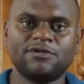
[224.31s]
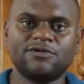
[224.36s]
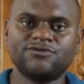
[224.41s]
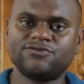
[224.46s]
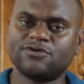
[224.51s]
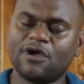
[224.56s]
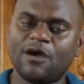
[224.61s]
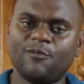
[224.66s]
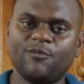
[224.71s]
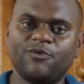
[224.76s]

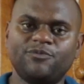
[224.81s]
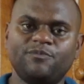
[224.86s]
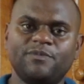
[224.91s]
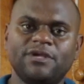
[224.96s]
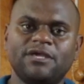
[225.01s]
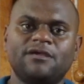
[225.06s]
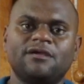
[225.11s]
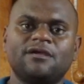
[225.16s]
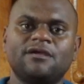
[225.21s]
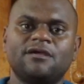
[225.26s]
So come with
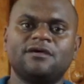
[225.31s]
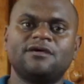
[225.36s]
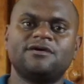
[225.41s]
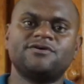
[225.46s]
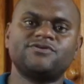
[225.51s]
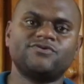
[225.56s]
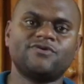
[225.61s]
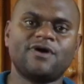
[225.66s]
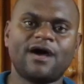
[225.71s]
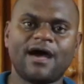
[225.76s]
me
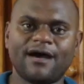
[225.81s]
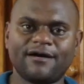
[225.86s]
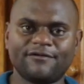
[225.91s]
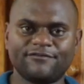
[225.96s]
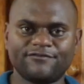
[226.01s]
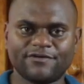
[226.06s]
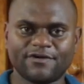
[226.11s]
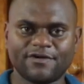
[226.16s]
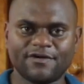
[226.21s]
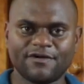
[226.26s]
to
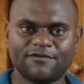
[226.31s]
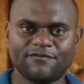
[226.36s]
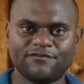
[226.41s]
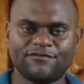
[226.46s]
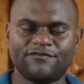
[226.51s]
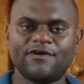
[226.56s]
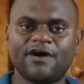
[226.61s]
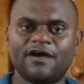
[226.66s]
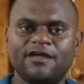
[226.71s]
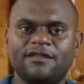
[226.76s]
have
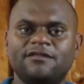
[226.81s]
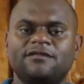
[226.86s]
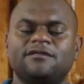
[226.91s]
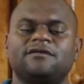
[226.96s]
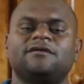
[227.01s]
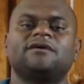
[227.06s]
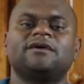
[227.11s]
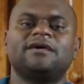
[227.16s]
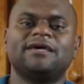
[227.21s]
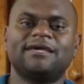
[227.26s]

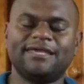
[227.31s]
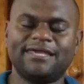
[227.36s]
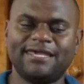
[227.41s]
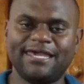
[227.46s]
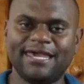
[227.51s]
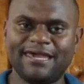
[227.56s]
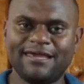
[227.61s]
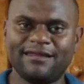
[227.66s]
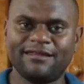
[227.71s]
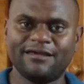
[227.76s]
fun,
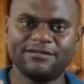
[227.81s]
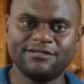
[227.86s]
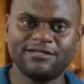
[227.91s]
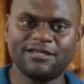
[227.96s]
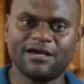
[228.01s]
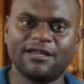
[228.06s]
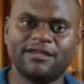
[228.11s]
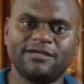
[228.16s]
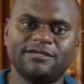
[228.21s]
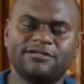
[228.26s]
gain
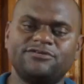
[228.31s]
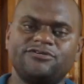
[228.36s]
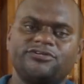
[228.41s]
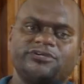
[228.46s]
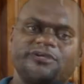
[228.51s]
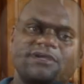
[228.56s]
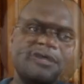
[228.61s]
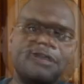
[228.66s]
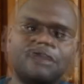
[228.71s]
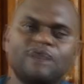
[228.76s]
knowledge,
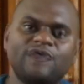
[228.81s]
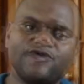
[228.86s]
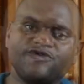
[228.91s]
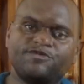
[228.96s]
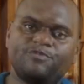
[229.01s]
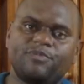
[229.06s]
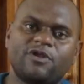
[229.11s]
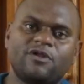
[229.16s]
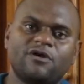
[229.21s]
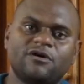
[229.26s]
and produce
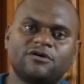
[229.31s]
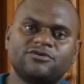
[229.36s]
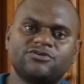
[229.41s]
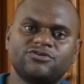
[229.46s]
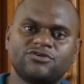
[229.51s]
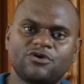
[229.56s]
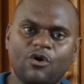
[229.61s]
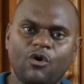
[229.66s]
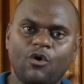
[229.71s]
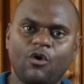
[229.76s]

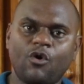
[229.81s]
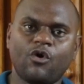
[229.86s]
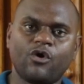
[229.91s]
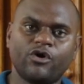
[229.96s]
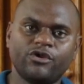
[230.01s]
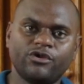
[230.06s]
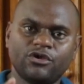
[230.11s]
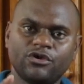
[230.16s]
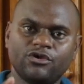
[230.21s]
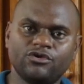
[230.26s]
products
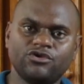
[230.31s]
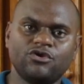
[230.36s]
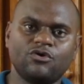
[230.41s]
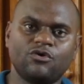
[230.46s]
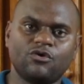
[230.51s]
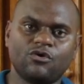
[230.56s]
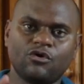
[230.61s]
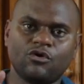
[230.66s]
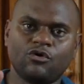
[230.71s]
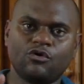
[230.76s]
on
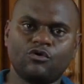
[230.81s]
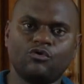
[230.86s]
your